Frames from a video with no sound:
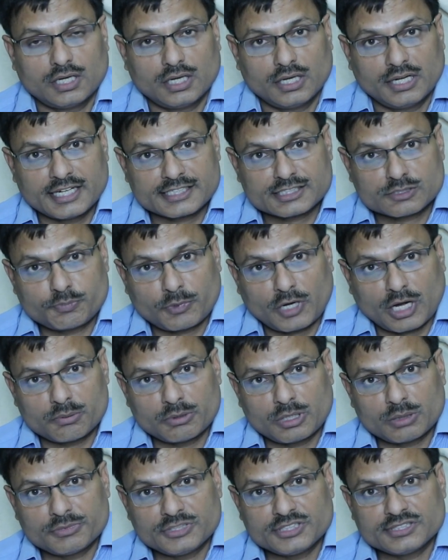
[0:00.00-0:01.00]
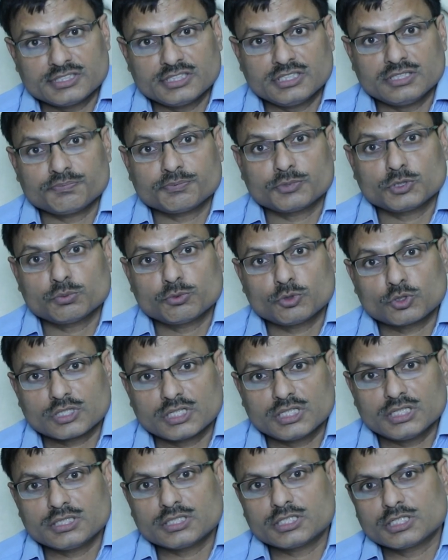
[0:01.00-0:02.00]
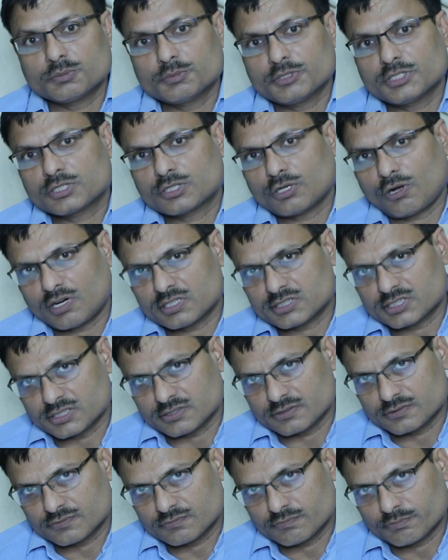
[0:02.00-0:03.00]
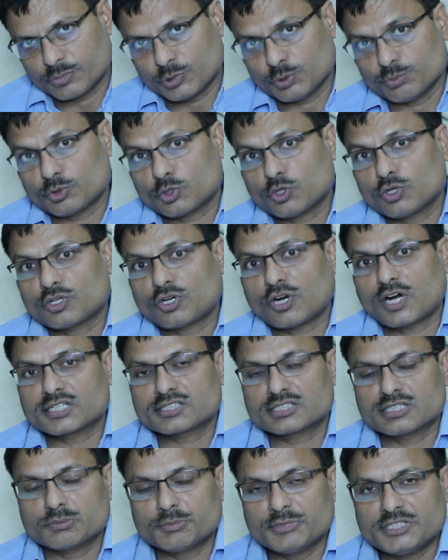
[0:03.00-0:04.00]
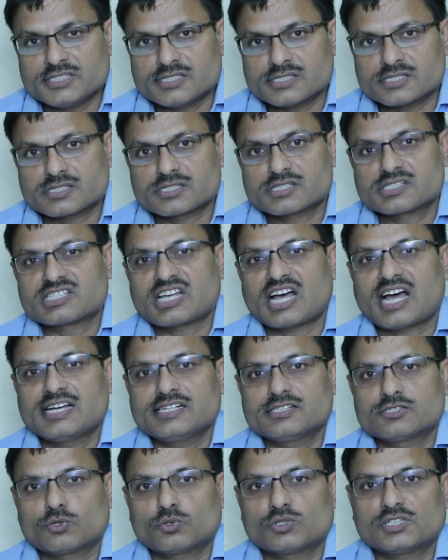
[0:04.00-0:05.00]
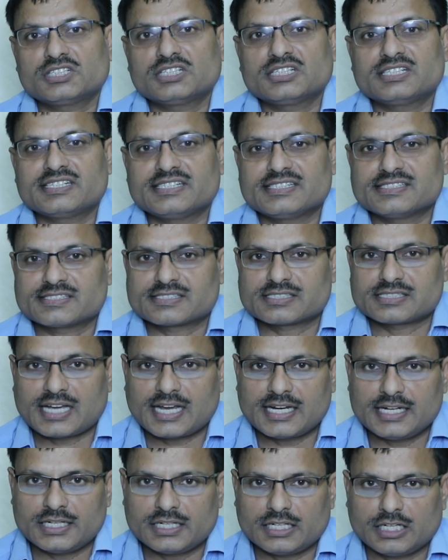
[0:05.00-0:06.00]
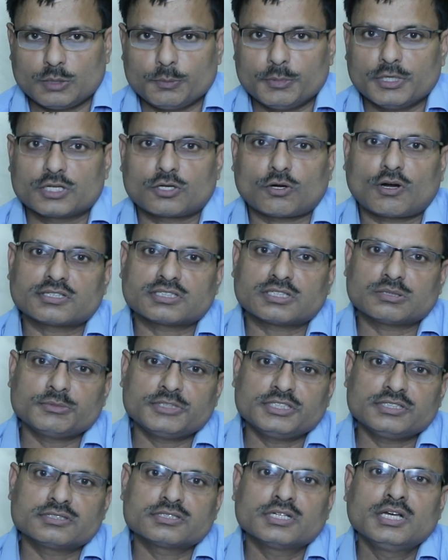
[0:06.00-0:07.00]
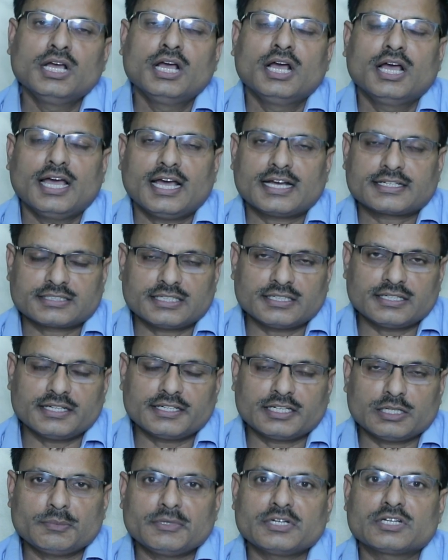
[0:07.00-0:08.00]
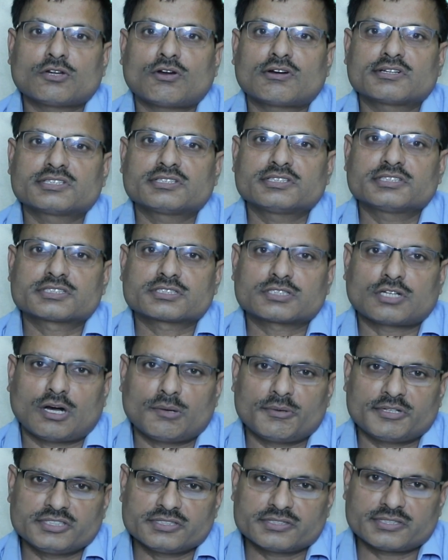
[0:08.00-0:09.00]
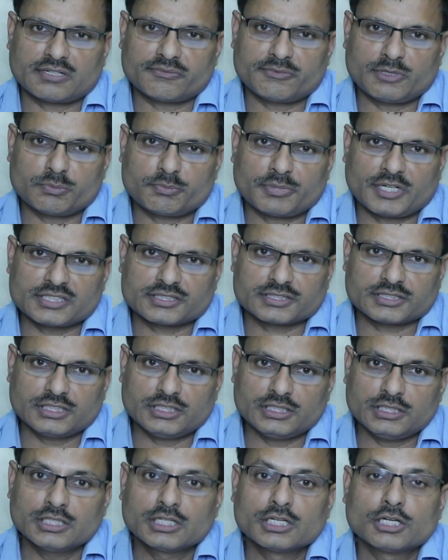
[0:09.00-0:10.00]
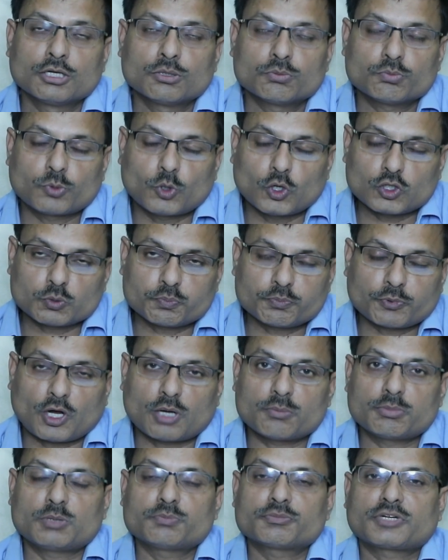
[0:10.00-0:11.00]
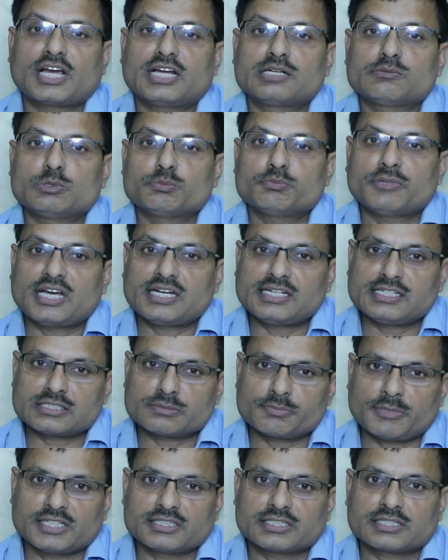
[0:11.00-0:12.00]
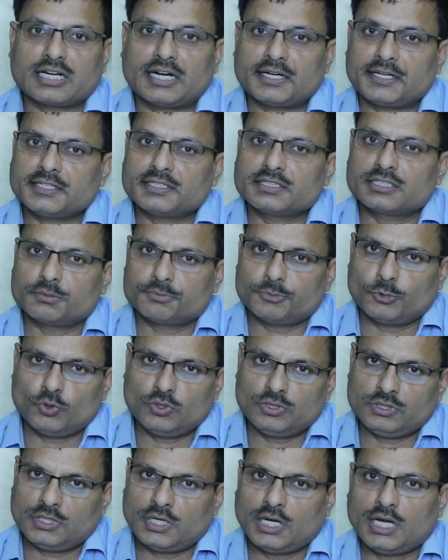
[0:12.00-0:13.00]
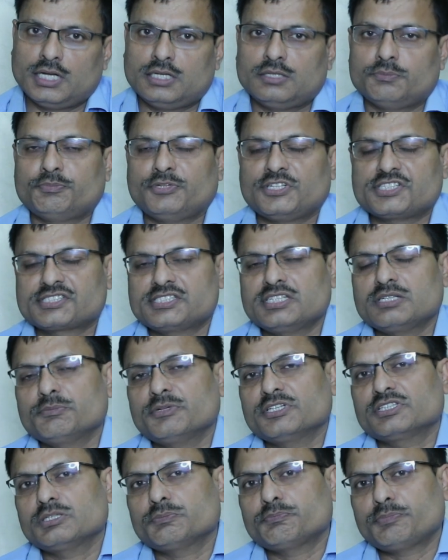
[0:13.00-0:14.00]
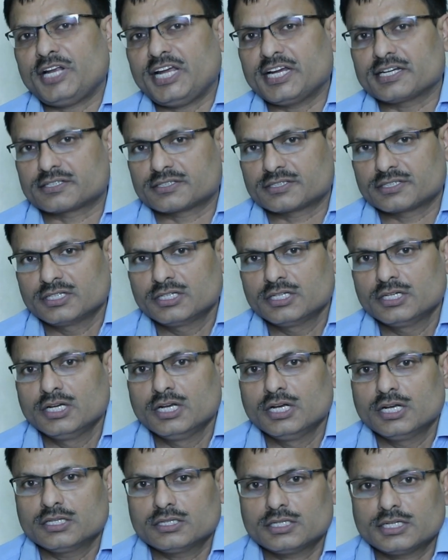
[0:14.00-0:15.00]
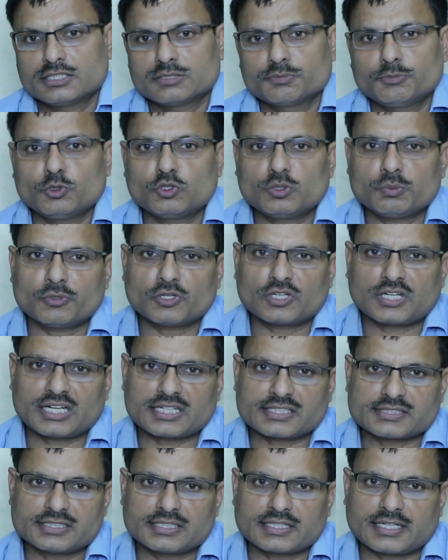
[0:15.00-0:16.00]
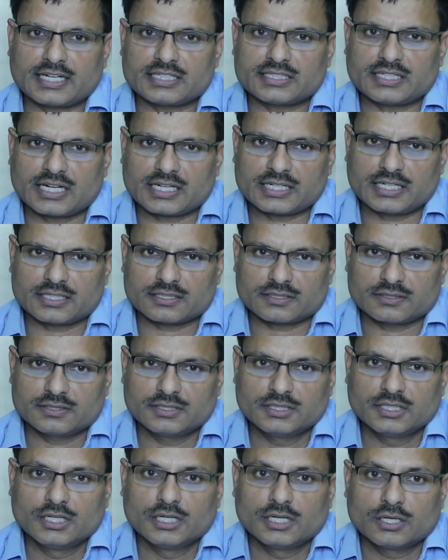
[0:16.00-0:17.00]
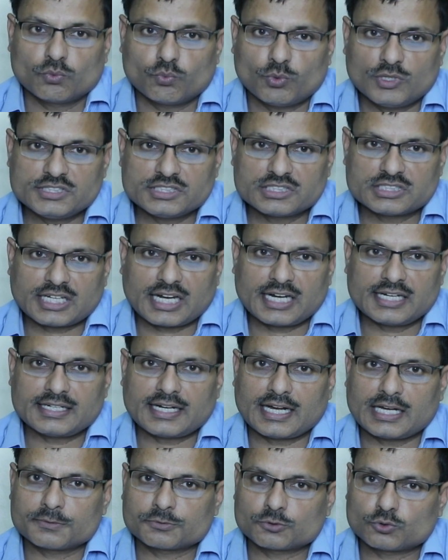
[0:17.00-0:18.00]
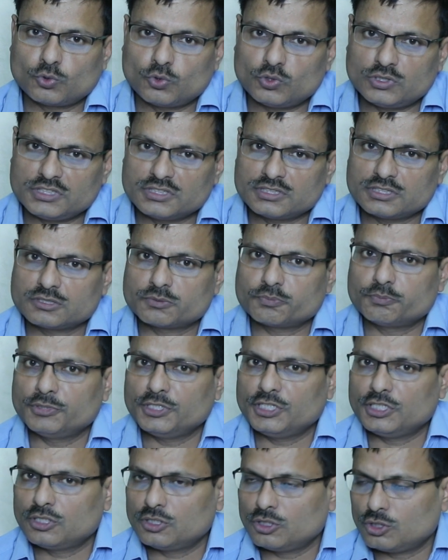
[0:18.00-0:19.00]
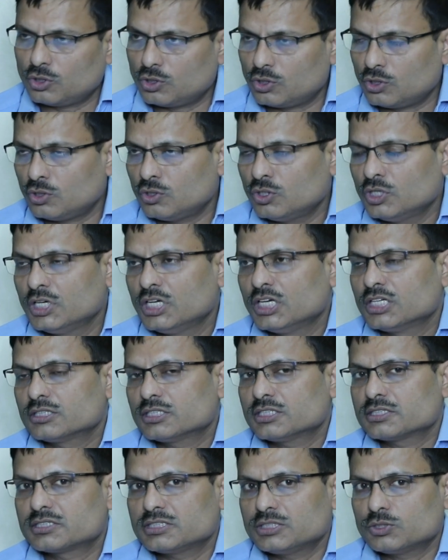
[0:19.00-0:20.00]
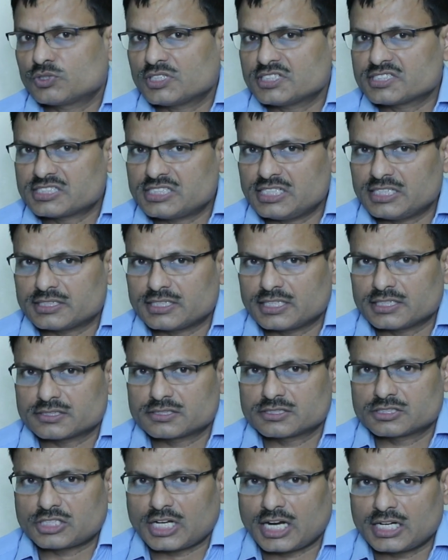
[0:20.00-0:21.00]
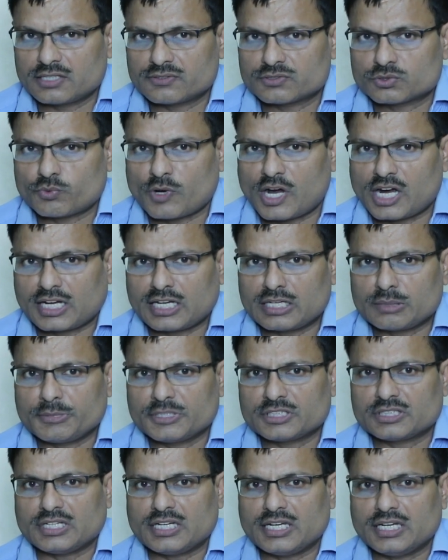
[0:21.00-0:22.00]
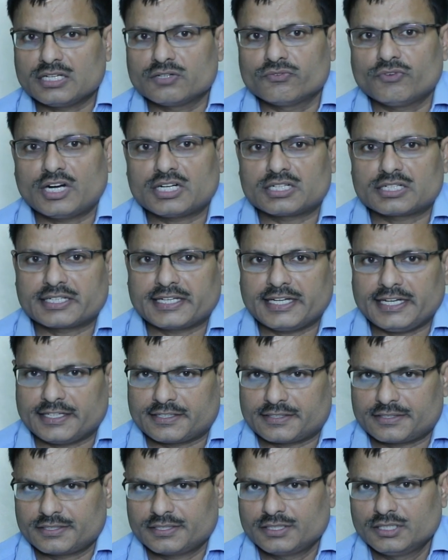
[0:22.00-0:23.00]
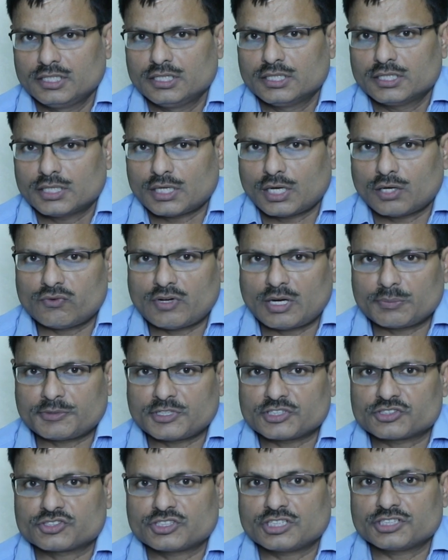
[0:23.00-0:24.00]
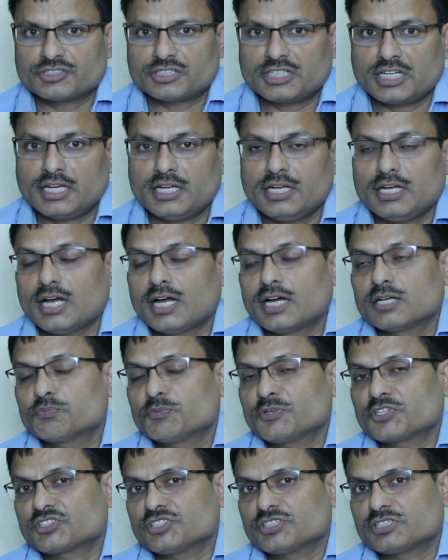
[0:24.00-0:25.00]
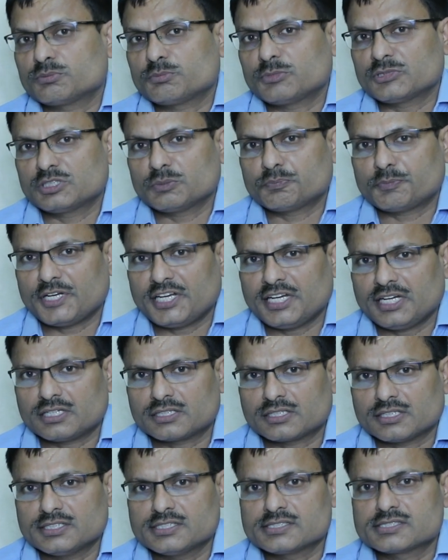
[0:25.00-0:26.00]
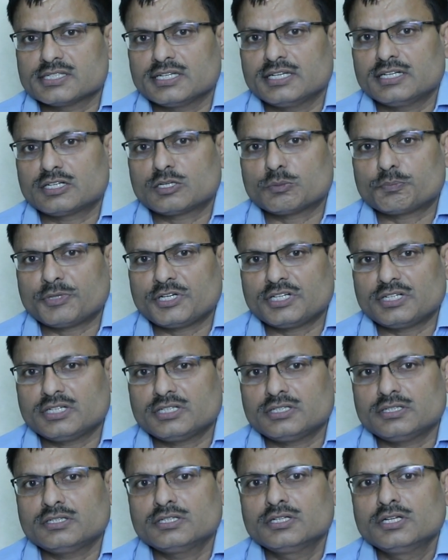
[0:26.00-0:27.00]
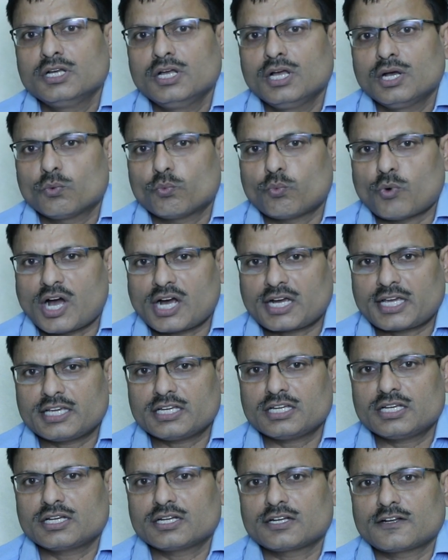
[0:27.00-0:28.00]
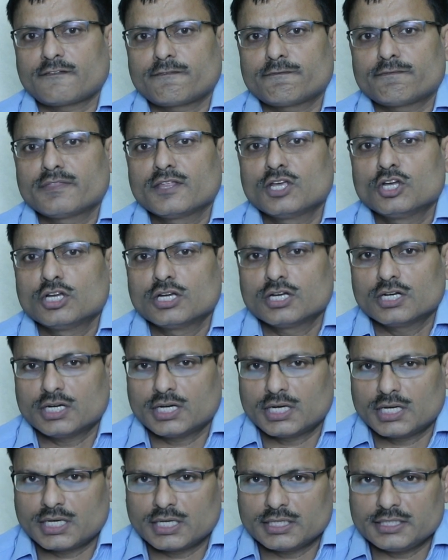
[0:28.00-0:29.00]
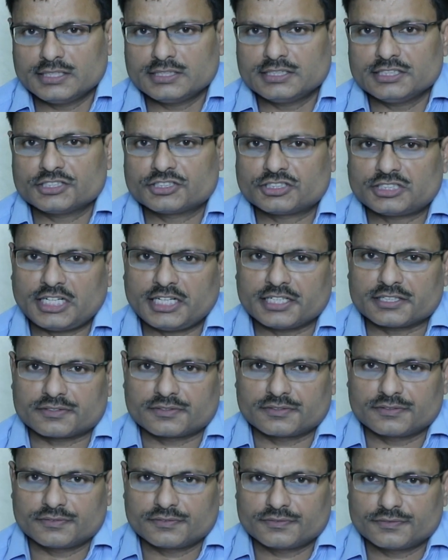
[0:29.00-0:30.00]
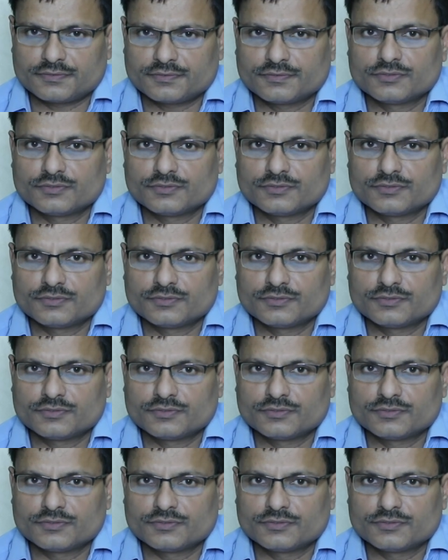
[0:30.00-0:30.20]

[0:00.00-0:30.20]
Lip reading: Next problem is the femoral and tibial torsion. Femoral torsion means thigh is rotated inside, tibial torsion means external tibial torsion is common in cerebral palsy. Both problems can be managed by cutting the bone and fixing with the plate. That is, beautiful correction can occur. One child I have shown in this video that you can see that child was walking with inward gait. Now after surgery and fixation with the plate, he is independent, walking in straight.